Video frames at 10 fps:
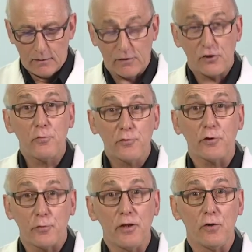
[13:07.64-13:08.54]
The tubes
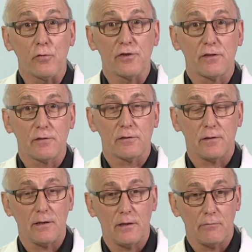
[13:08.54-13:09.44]
which we use,
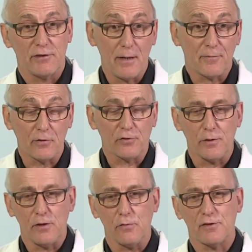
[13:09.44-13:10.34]
the receptacles
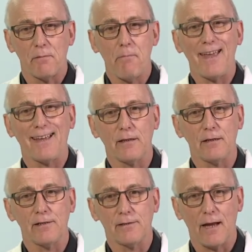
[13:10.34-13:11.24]
we use to make
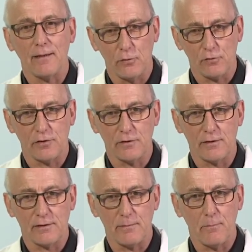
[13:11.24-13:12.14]
these
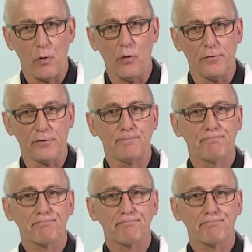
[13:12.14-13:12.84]
dilutions is important.